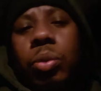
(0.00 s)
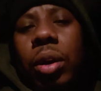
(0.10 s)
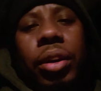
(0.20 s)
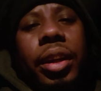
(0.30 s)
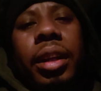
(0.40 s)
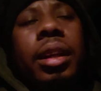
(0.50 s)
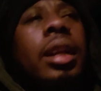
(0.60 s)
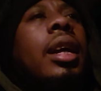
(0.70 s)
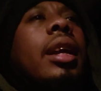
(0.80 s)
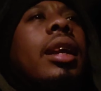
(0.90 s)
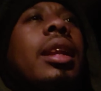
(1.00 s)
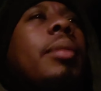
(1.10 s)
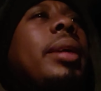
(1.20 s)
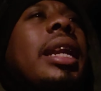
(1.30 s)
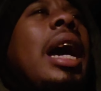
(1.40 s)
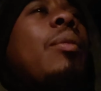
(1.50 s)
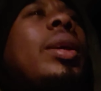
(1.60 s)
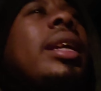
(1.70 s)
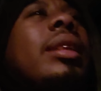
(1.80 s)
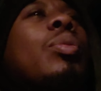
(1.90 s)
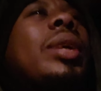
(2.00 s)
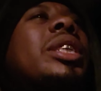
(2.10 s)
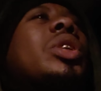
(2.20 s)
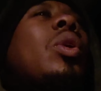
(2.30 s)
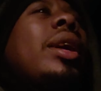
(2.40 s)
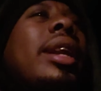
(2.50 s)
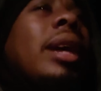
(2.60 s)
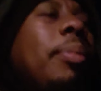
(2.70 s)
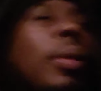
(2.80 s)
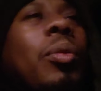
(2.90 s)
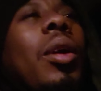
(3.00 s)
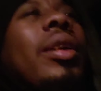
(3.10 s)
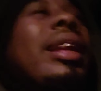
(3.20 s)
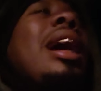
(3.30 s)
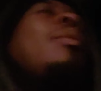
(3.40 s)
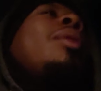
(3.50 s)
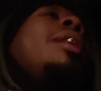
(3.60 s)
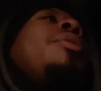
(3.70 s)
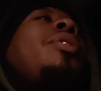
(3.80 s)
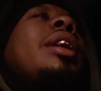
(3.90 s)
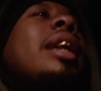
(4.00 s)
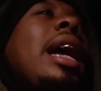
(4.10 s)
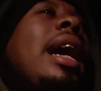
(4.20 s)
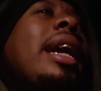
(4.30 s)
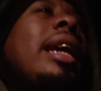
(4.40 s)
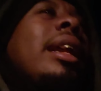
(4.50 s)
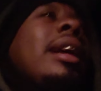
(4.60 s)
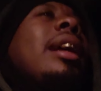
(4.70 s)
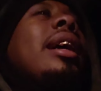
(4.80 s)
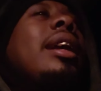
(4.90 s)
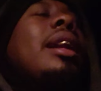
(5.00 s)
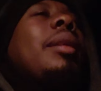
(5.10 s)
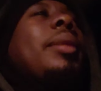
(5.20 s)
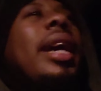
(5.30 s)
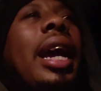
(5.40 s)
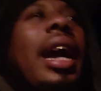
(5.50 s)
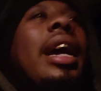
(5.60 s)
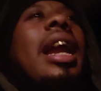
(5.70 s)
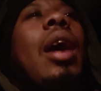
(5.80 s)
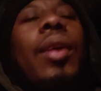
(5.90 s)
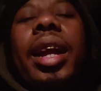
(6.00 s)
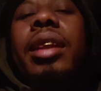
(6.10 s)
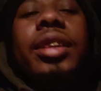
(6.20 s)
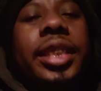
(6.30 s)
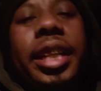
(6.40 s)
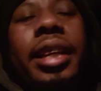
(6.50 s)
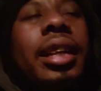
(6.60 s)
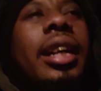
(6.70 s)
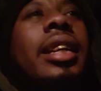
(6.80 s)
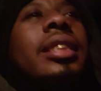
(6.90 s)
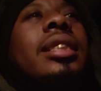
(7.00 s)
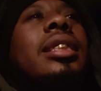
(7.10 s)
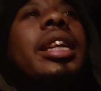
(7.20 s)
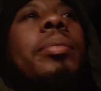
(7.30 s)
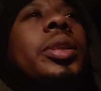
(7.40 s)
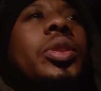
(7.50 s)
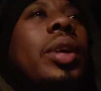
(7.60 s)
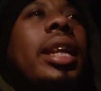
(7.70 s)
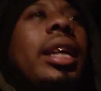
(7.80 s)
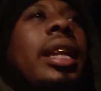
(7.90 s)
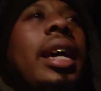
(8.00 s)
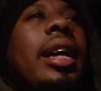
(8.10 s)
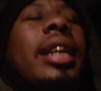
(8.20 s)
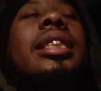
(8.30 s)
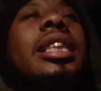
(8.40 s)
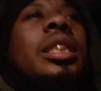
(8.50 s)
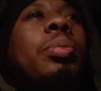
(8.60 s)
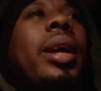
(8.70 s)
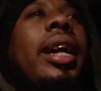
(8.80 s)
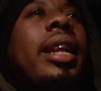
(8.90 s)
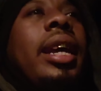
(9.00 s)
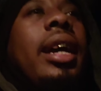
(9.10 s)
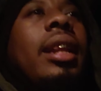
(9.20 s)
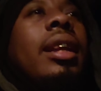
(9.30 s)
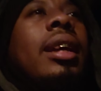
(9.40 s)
work. You know what I mean? Like we we showing up work, not really feel like it. You know what I mean? And our energy is demonstrating that. It's displaying that.